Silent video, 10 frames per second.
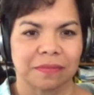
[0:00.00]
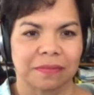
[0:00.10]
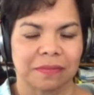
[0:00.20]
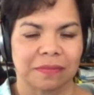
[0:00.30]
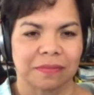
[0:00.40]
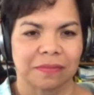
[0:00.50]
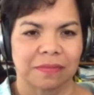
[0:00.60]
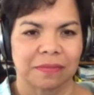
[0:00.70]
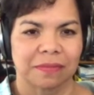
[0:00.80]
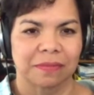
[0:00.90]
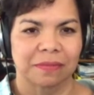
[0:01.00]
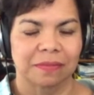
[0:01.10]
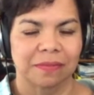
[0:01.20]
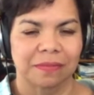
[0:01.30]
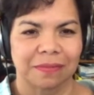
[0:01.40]

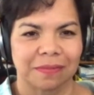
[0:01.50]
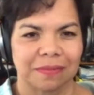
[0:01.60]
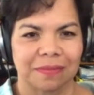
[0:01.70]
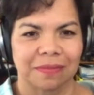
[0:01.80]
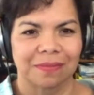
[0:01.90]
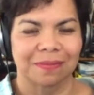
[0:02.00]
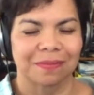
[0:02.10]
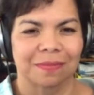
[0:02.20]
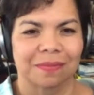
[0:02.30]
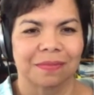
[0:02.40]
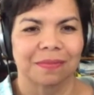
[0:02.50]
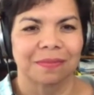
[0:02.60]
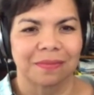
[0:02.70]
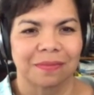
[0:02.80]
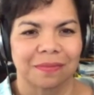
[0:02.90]

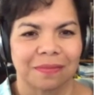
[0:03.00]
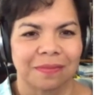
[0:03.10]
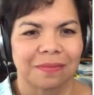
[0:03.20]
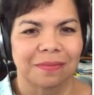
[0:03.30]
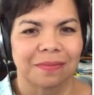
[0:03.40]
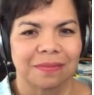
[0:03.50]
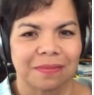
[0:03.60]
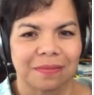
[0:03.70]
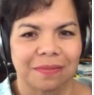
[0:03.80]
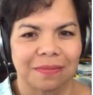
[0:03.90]
(not speaking)